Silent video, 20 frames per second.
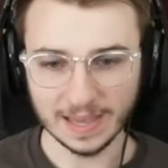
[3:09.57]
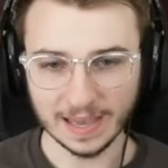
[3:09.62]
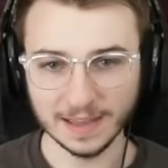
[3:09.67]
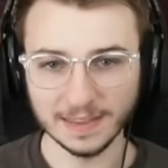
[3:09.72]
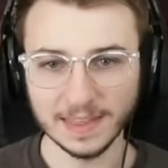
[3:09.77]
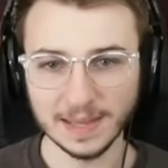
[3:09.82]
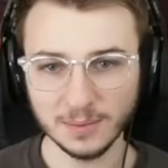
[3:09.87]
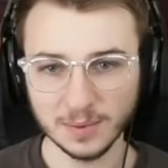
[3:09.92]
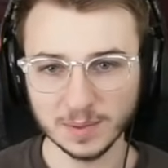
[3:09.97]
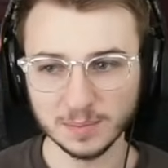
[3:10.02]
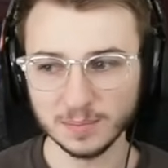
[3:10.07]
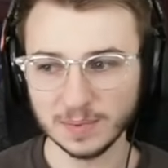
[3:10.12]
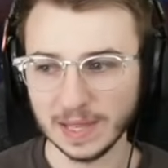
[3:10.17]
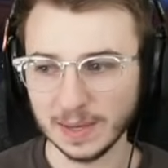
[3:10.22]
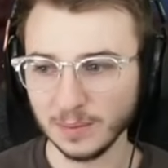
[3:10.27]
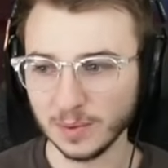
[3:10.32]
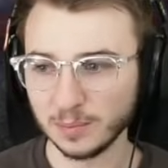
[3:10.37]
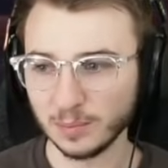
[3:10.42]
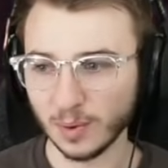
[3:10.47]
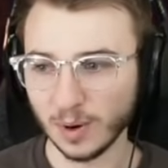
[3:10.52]
Yeah, they would
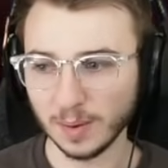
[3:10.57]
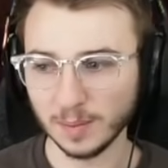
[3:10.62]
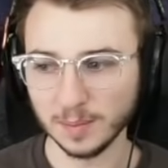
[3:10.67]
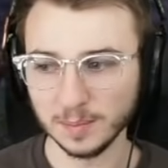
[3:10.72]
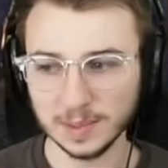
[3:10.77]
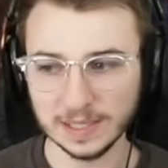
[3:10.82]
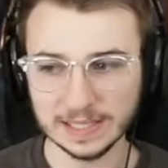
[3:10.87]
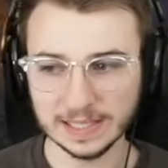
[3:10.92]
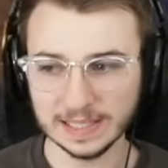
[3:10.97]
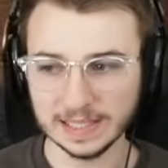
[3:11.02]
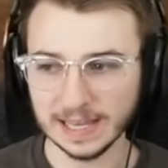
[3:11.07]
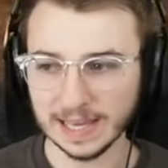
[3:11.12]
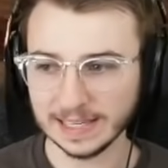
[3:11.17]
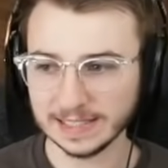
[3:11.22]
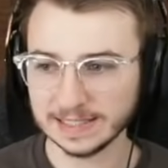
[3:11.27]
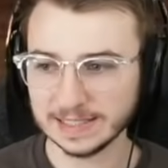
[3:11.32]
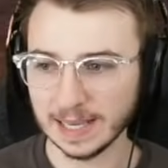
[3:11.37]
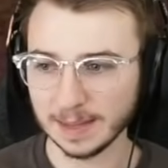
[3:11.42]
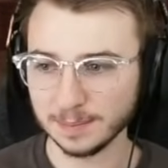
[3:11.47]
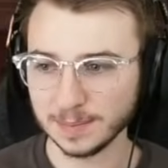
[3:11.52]
they would probably
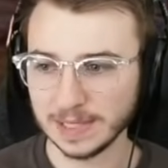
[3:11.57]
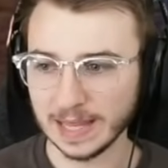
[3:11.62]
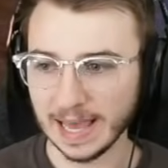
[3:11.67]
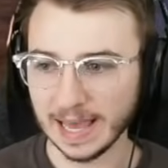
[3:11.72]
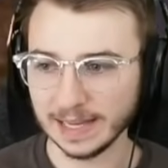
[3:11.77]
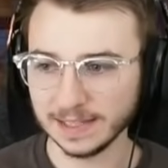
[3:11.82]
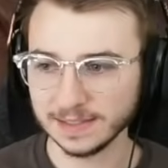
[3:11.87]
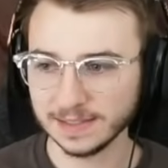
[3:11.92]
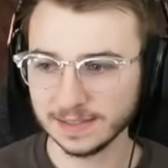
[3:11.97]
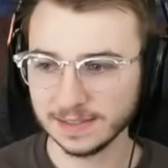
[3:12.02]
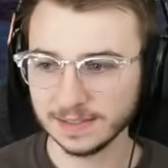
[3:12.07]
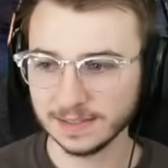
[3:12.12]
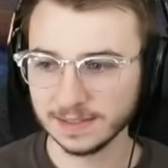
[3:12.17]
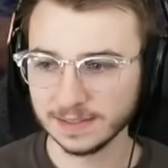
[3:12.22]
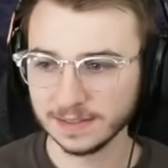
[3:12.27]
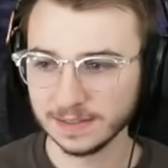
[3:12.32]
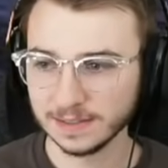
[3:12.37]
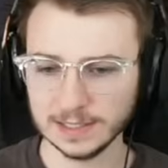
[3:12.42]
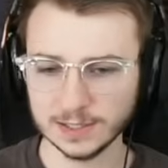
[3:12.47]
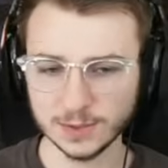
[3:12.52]
accept that.
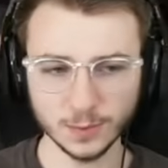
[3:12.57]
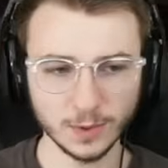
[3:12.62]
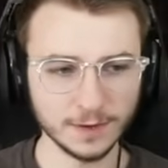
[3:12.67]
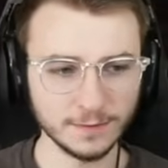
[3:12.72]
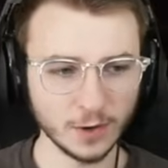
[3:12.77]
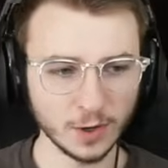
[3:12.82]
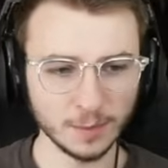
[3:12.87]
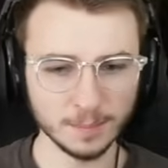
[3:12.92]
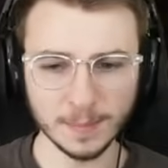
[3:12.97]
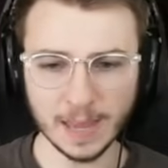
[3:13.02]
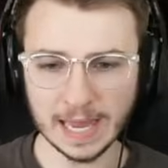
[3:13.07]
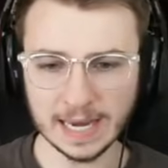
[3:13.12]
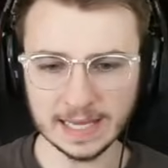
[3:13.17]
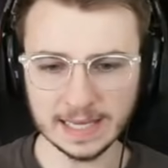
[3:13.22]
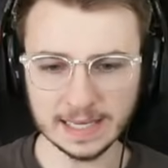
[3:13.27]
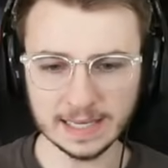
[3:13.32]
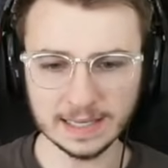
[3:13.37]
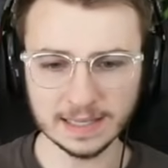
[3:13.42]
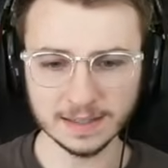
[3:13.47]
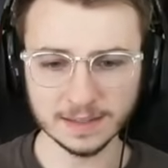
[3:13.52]
That's one of our
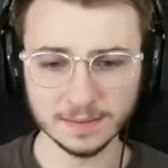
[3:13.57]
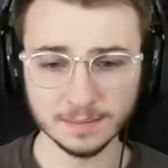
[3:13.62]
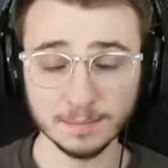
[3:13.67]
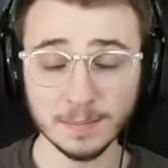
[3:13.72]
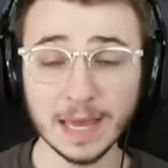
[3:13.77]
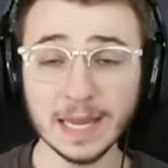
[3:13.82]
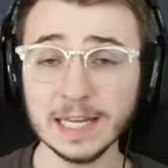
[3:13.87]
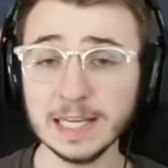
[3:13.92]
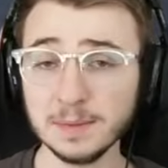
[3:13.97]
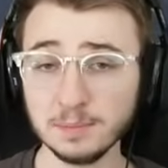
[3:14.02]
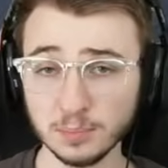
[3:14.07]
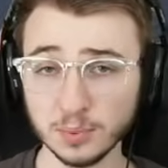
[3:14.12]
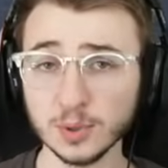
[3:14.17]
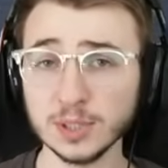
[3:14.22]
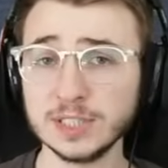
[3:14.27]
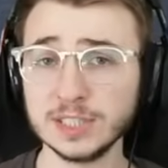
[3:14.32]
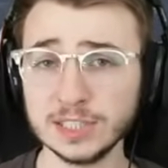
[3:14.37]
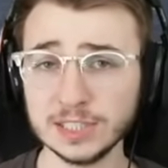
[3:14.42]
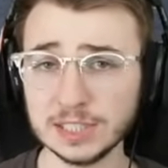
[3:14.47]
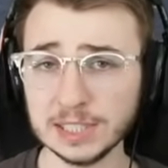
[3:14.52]
many, many
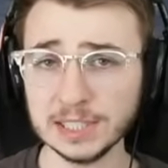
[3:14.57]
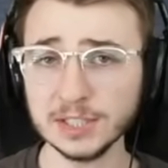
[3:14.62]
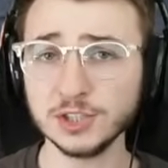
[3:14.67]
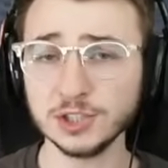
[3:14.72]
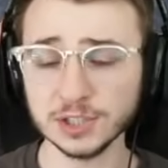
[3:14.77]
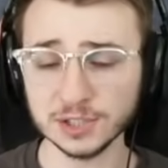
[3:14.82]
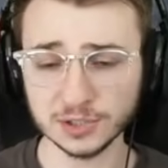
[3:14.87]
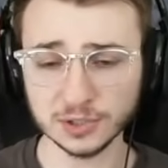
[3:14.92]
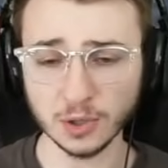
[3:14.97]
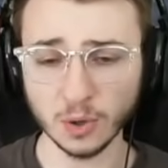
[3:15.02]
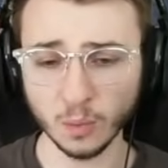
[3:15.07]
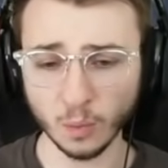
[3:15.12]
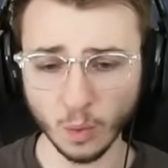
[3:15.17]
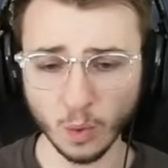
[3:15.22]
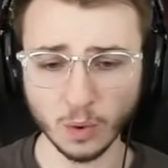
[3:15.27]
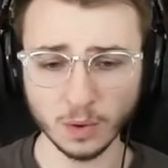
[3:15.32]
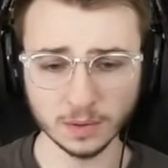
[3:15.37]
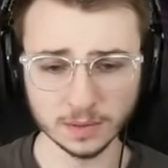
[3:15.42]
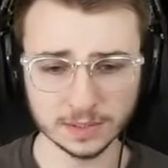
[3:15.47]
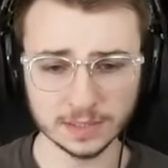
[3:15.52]
prestigious
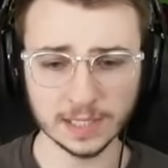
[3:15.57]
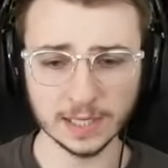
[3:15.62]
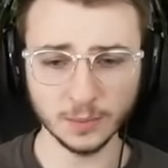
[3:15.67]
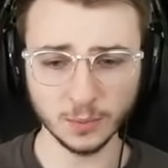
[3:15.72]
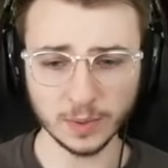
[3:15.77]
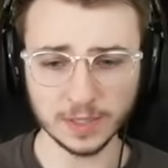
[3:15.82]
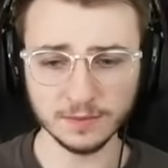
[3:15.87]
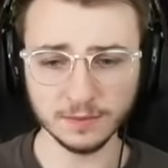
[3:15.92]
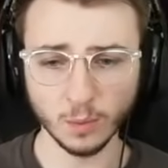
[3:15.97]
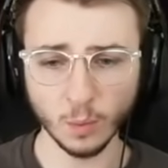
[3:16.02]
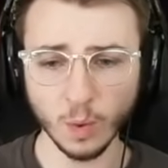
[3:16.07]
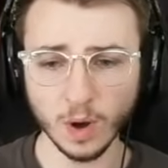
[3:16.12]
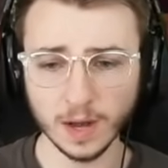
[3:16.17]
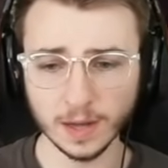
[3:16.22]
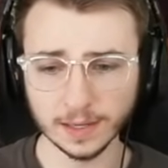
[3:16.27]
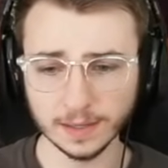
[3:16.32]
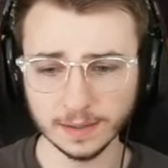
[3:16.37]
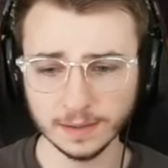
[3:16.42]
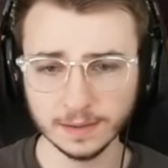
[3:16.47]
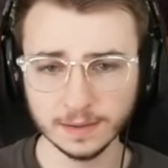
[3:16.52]
awards that we've
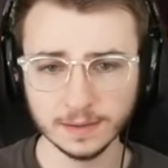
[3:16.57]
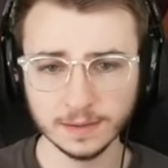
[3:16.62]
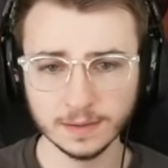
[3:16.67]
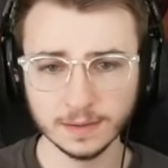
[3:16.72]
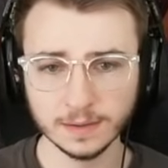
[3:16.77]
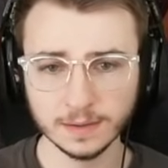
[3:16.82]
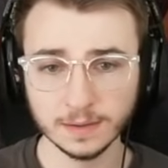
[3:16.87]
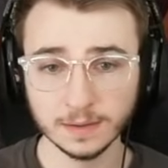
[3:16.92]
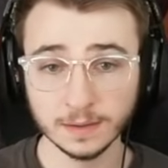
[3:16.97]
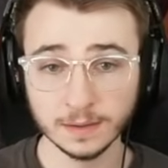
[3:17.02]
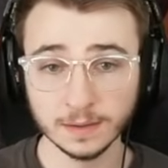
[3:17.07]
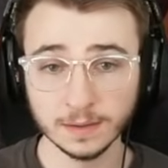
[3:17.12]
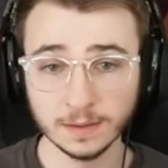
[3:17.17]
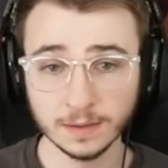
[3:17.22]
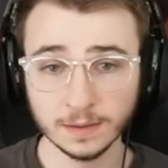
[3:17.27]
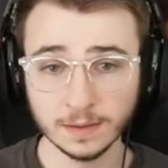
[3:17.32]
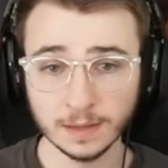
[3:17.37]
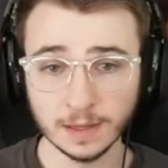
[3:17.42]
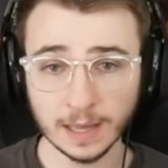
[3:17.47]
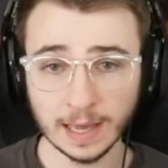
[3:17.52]
won
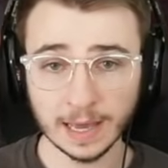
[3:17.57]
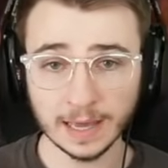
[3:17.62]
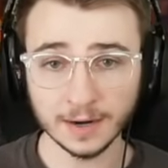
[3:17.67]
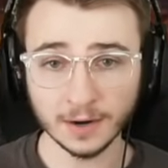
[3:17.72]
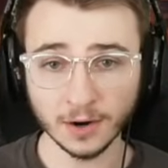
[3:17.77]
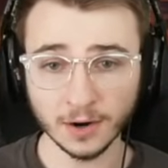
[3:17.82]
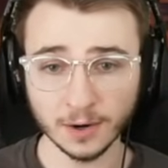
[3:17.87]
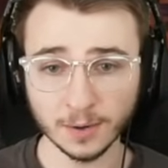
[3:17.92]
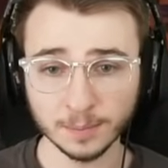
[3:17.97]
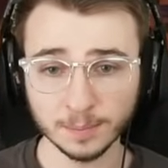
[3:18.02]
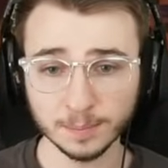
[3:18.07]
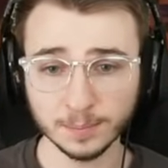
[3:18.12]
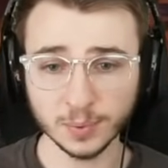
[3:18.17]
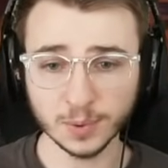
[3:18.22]
at our